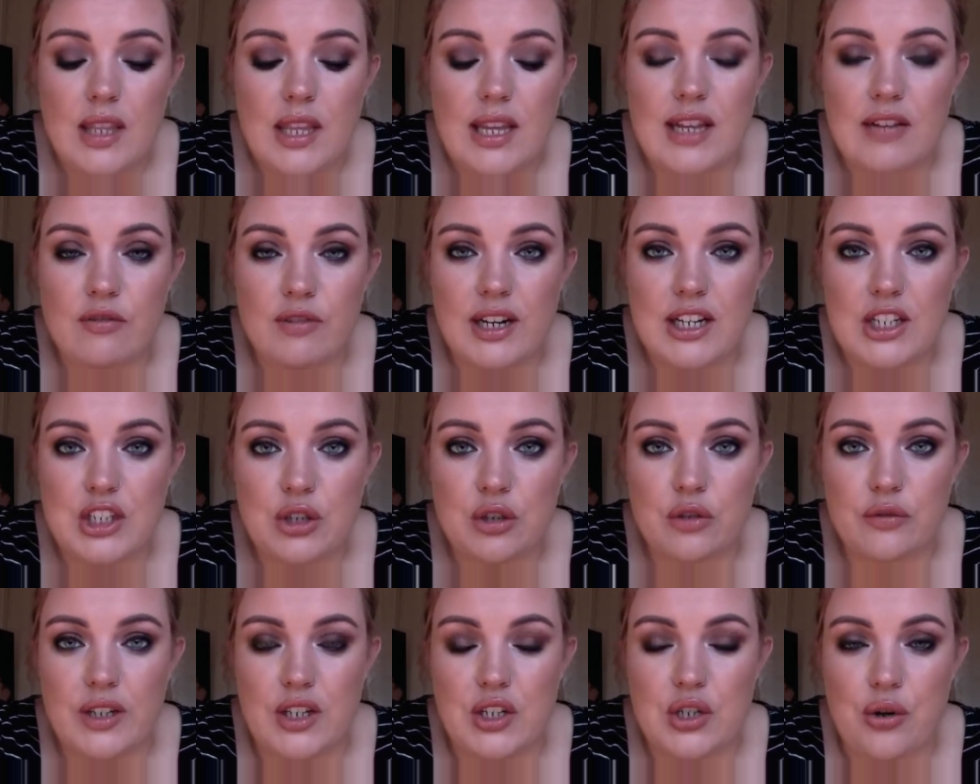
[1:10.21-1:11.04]
in
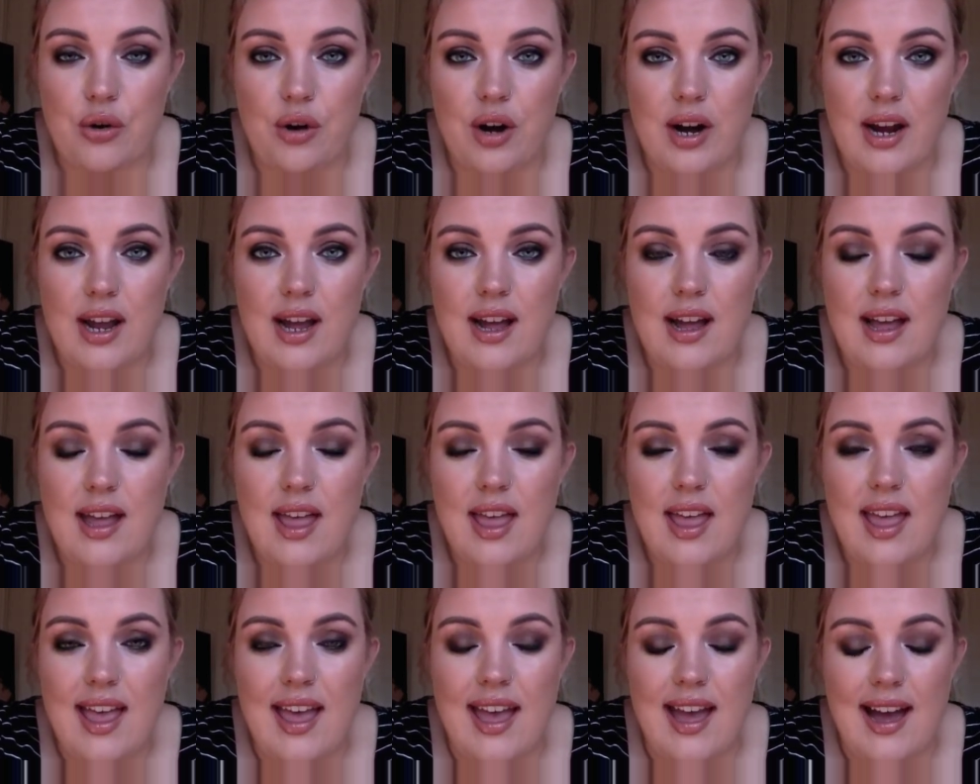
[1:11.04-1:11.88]
regional Victoria.
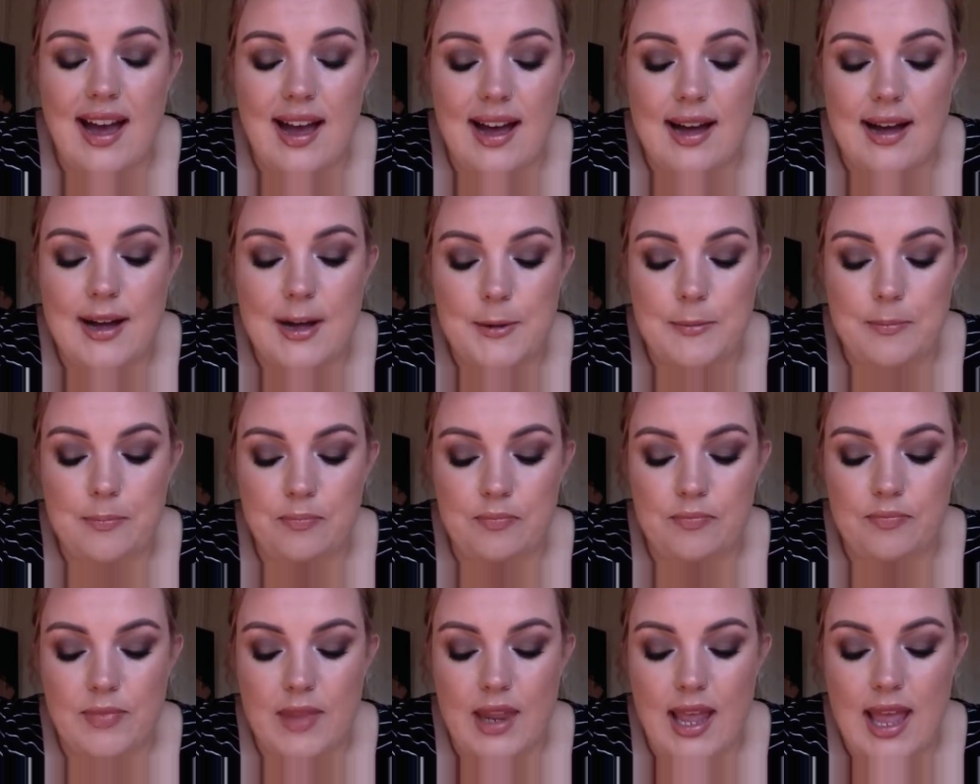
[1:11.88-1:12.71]

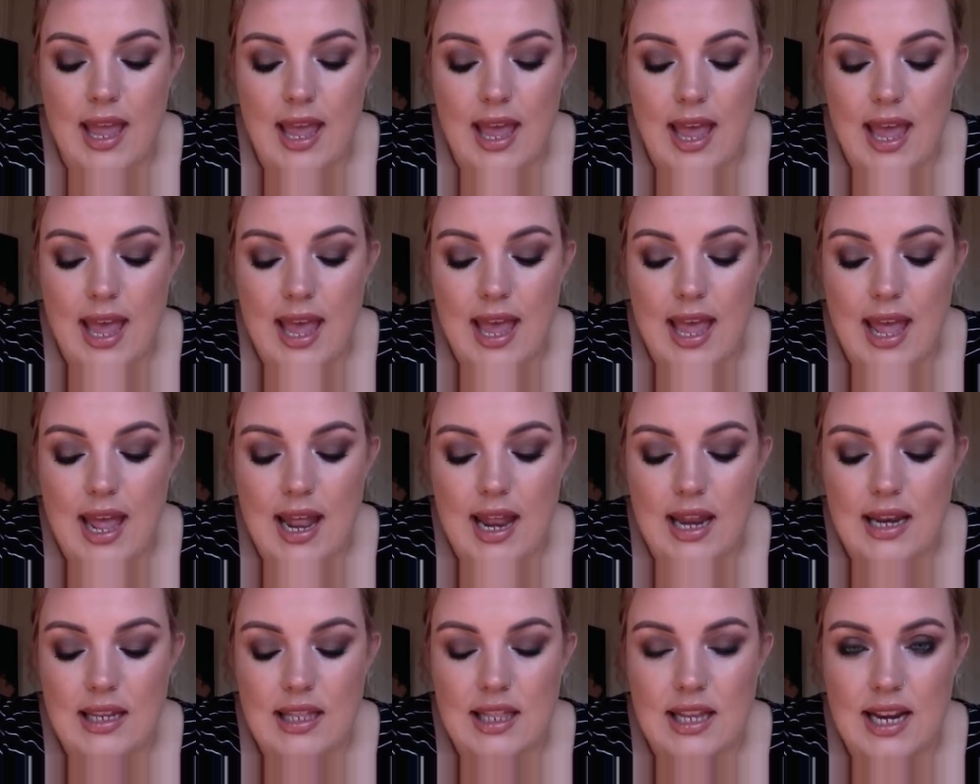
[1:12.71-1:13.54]
And
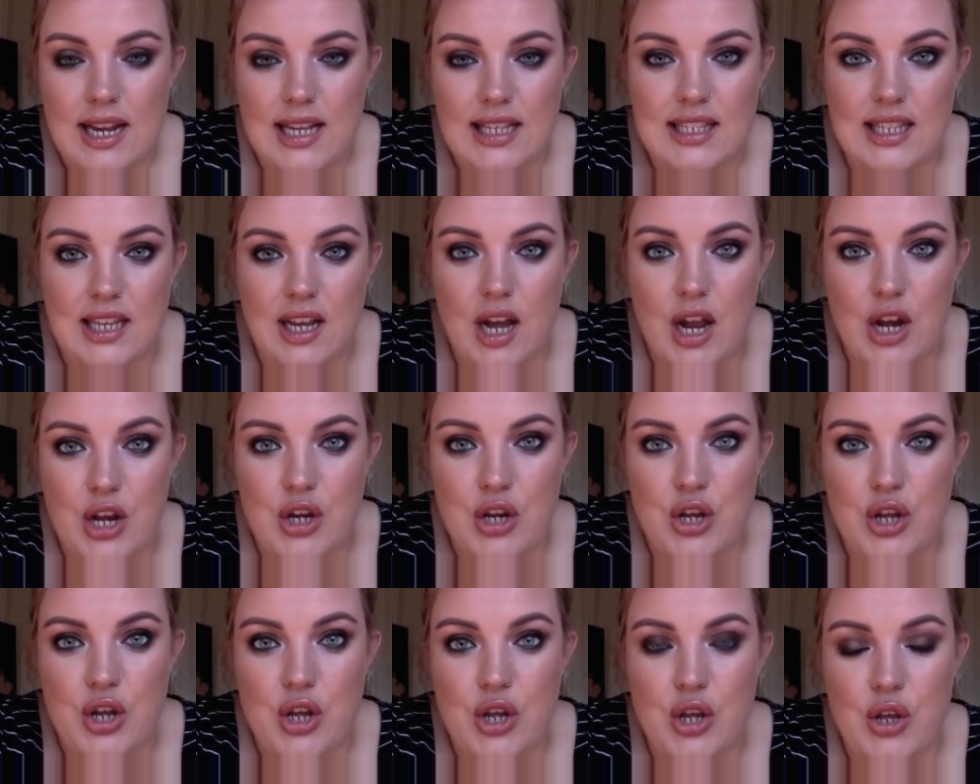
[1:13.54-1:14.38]
the next thing I
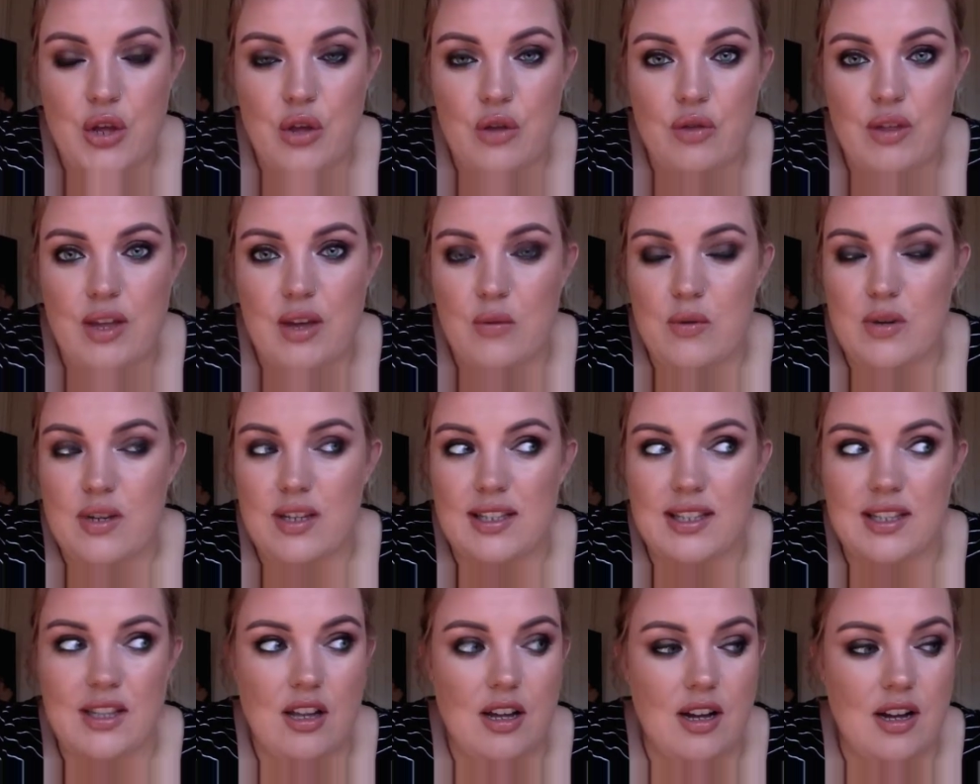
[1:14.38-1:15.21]
knew, there was
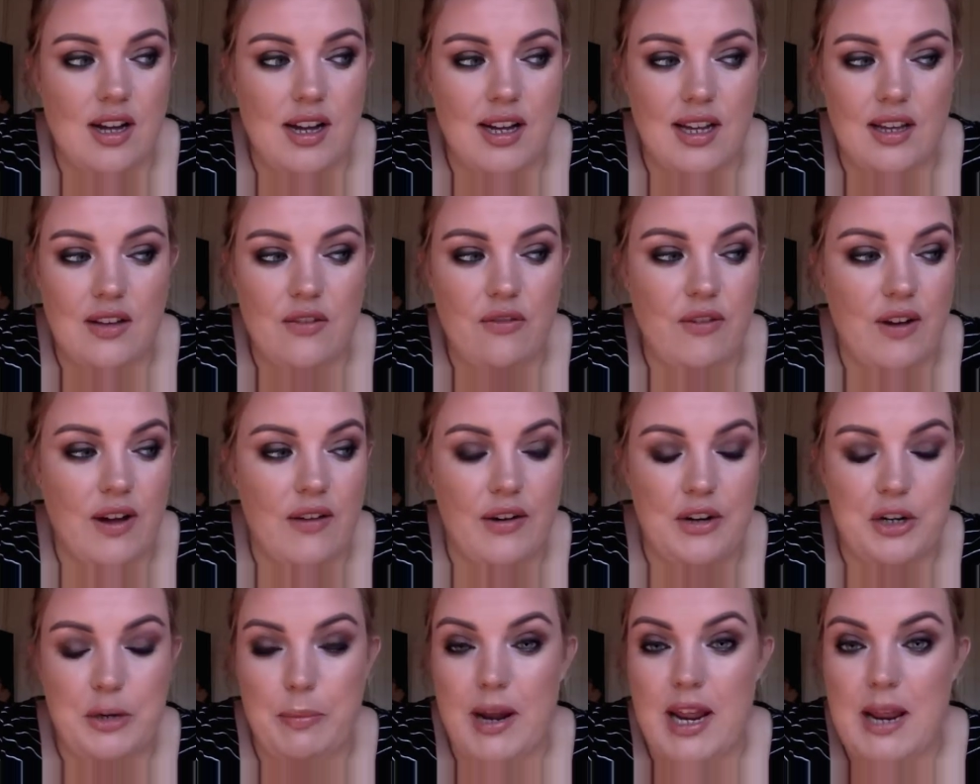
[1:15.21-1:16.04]
like
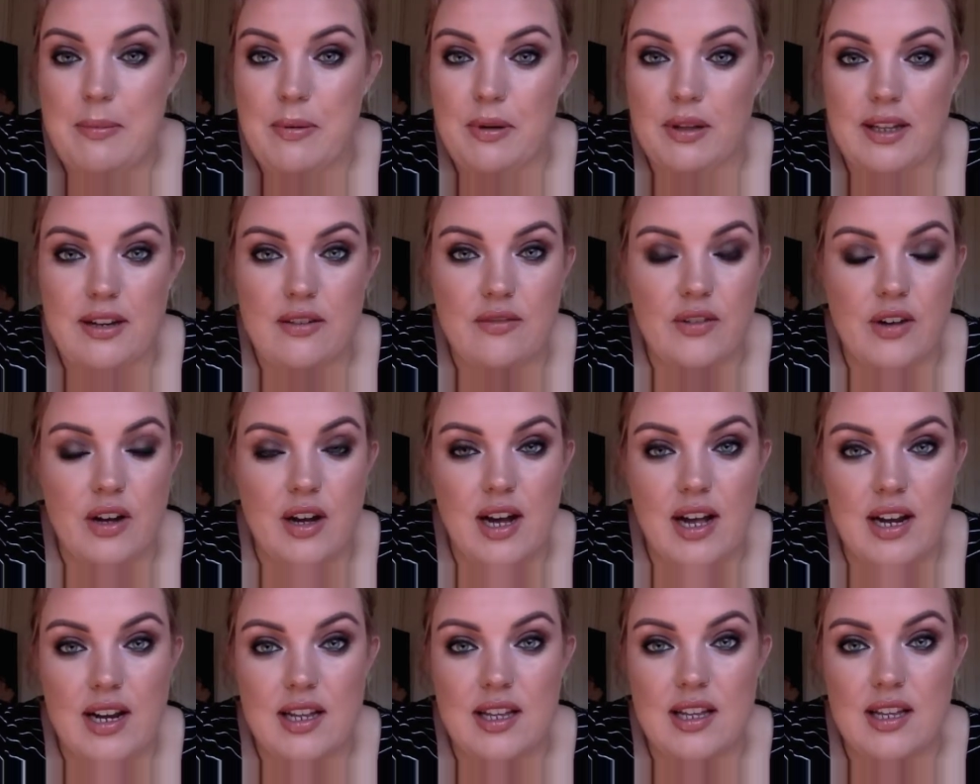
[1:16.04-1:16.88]
500 people
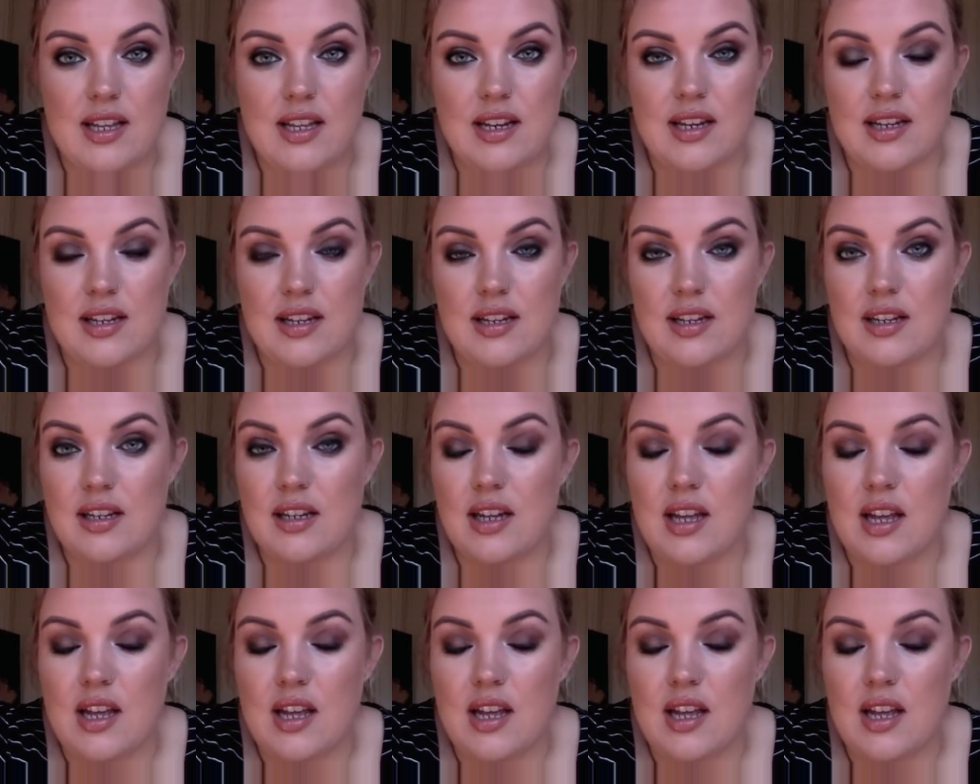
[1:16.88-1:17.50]
invited, and